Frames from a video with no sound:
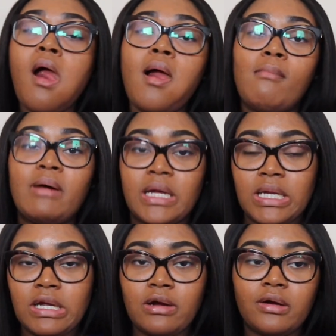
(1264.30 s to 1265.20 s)
But in
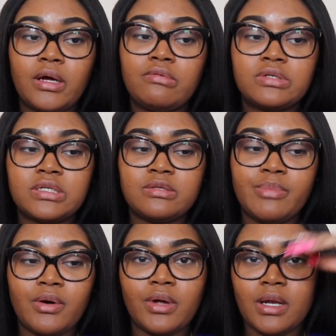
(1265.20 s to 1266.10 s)
here, it was just
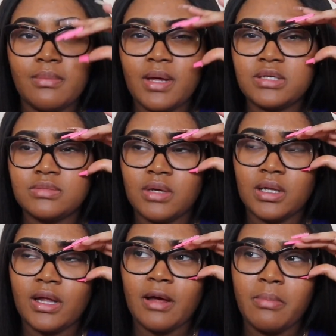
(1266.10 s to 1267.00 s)
built in the basement,
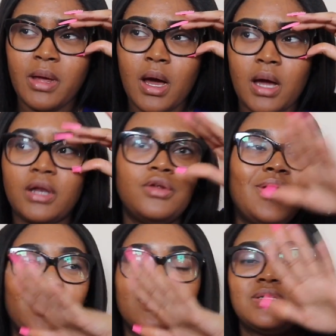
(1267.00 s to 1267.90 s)
like behind. You
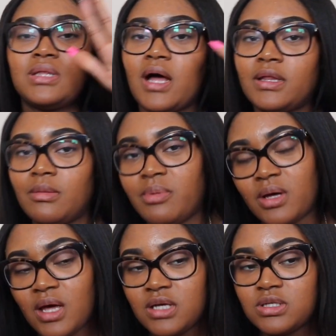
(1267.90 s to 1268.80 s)
had to slide the
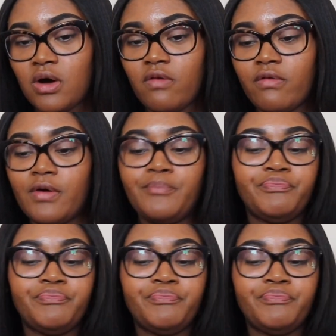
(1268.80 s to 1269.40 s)
bookcase over,